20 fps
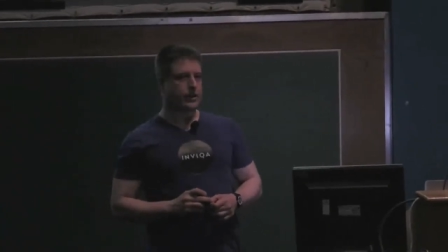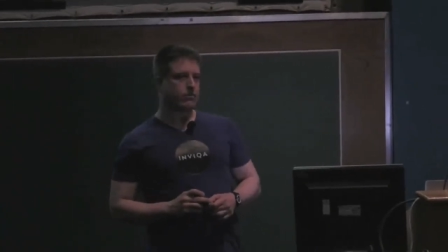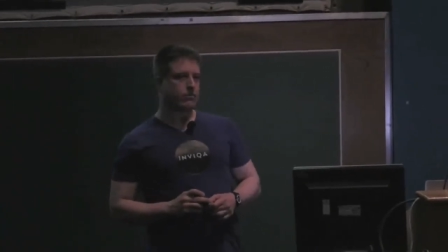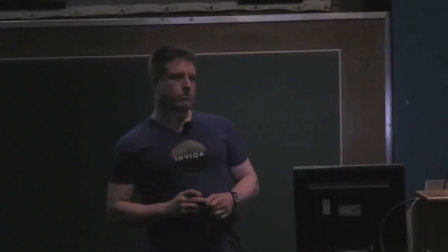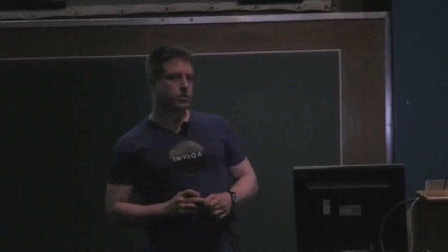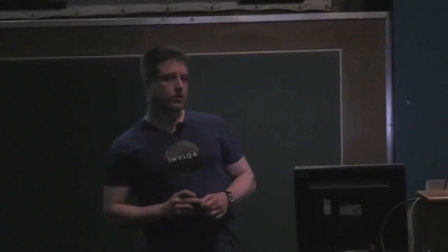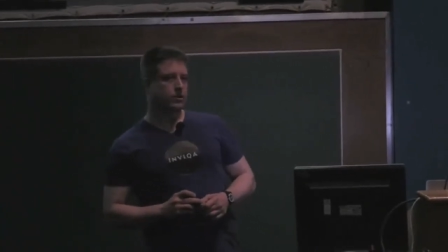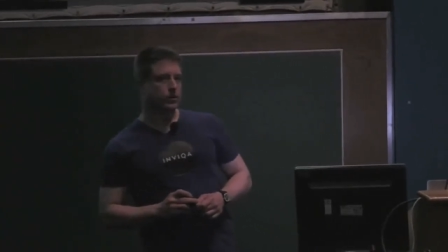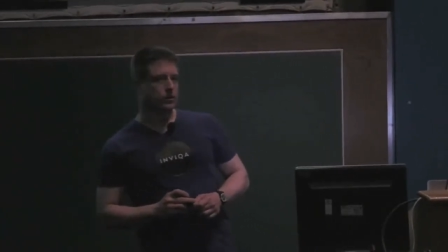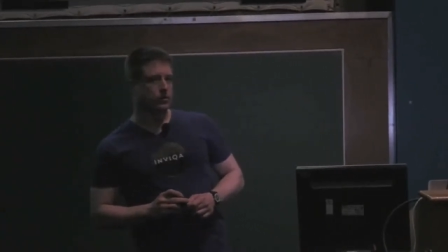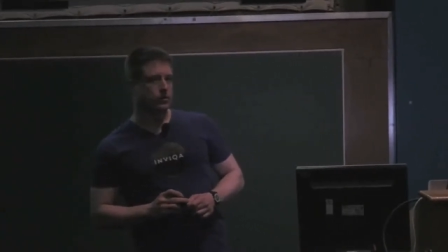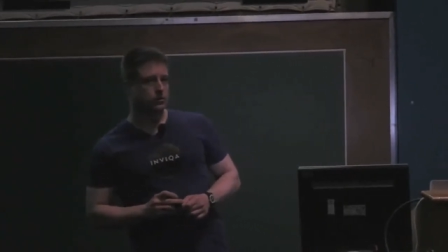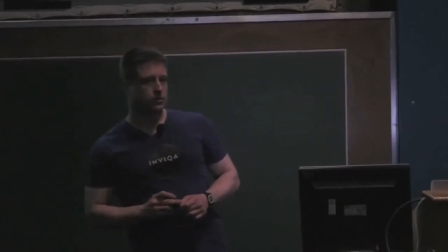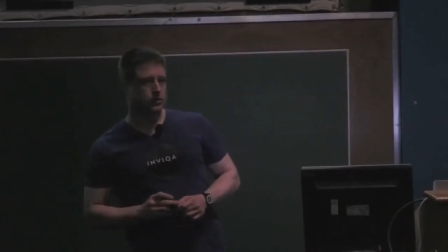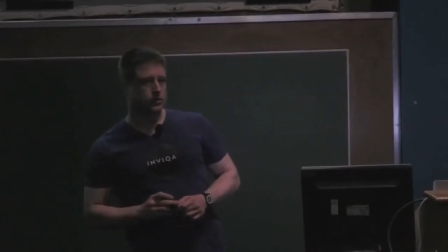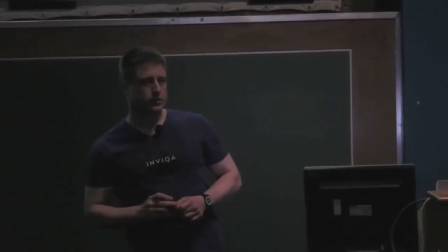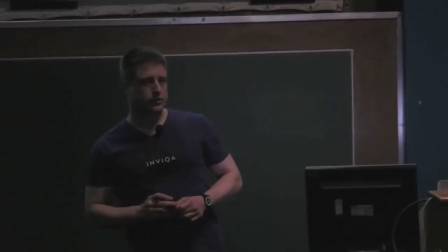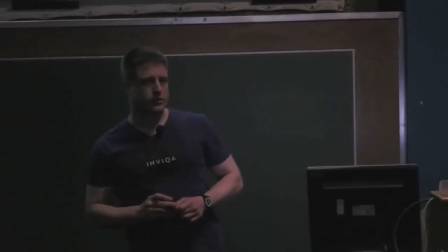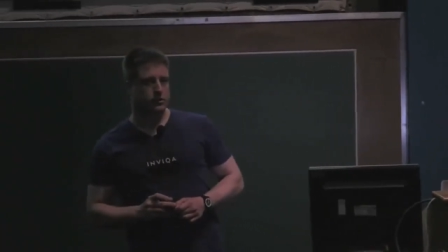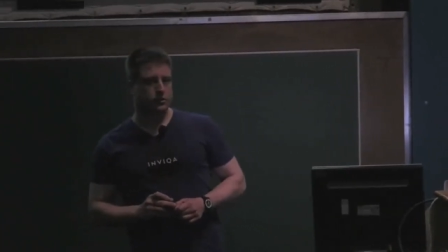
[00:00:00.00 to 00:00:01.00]
then
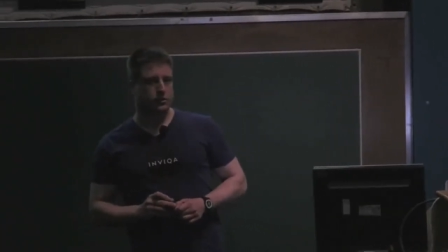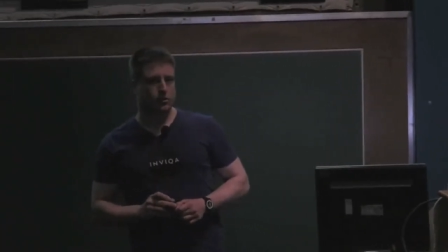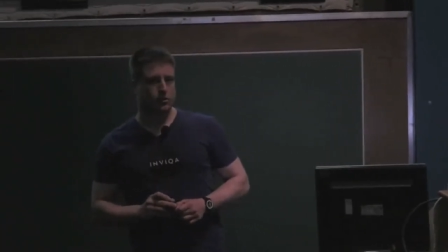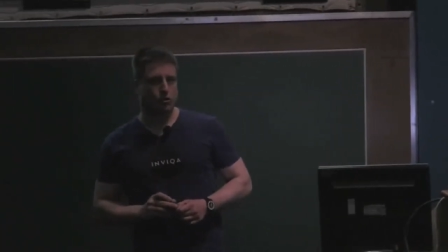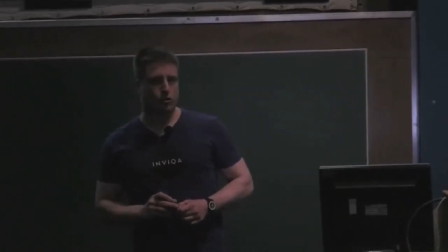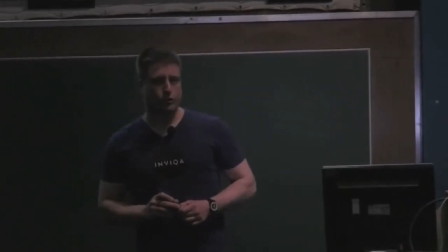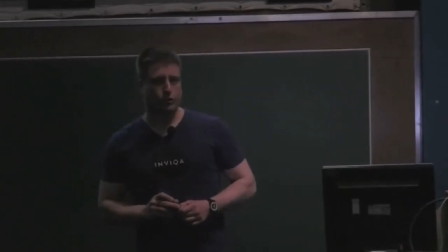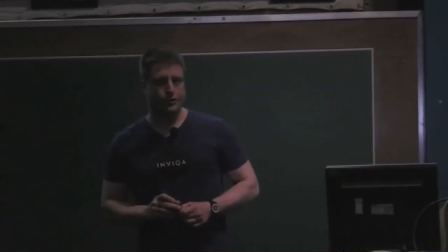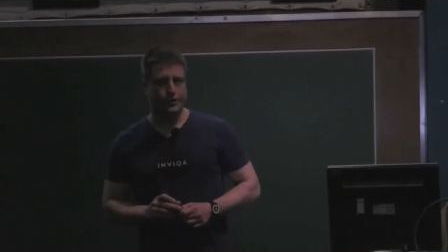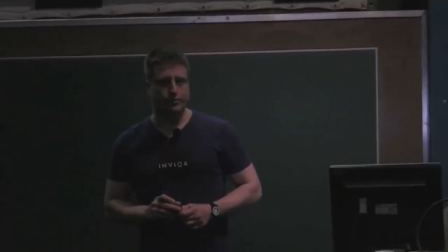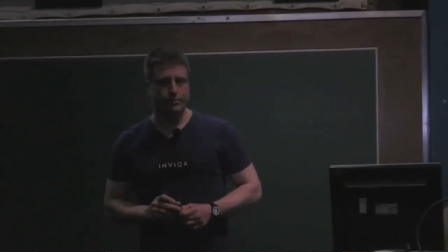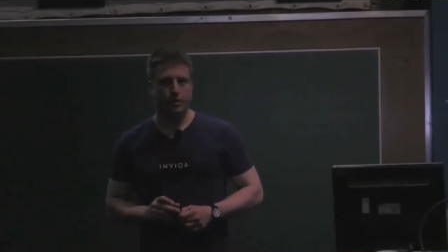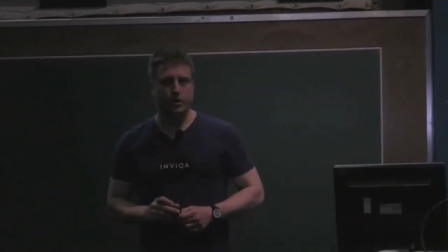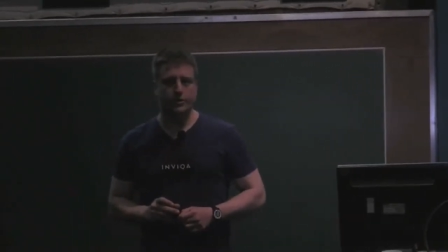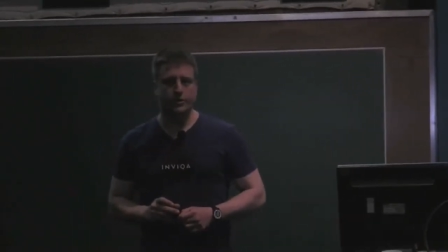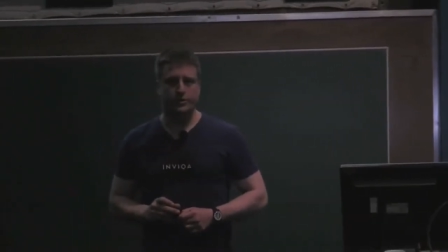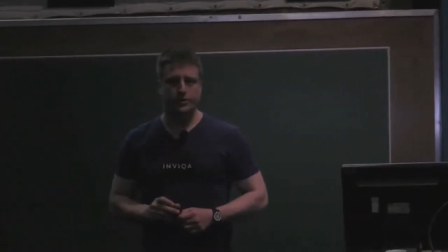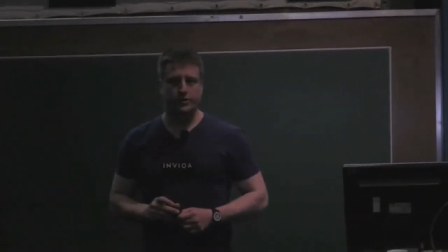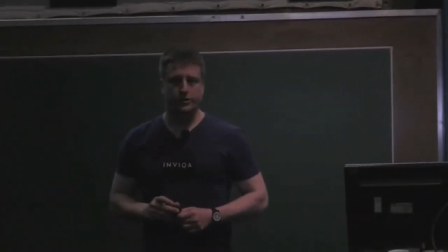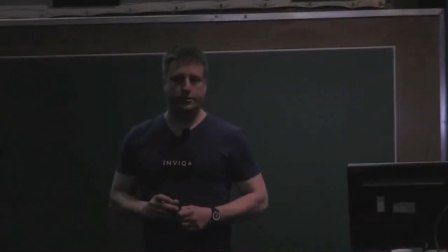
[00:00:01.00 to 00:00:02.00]
pulled origin
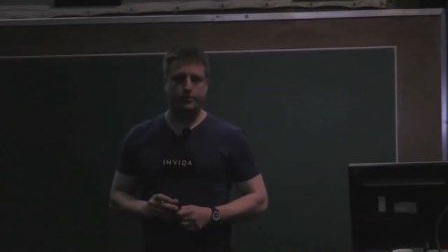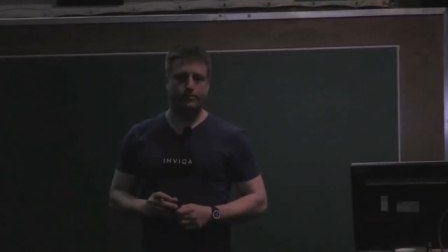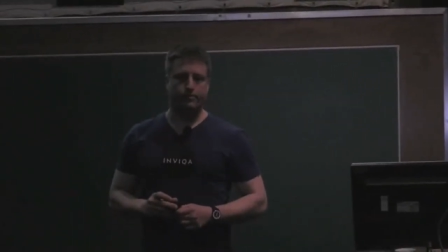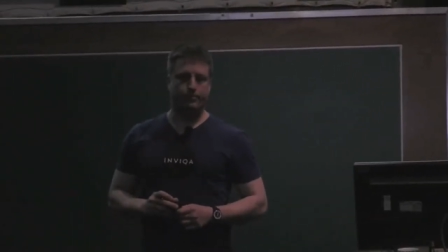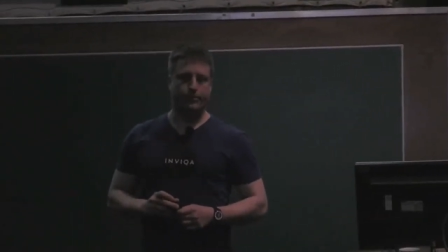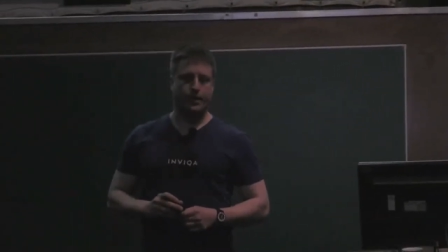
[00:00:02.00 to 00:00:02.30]
master.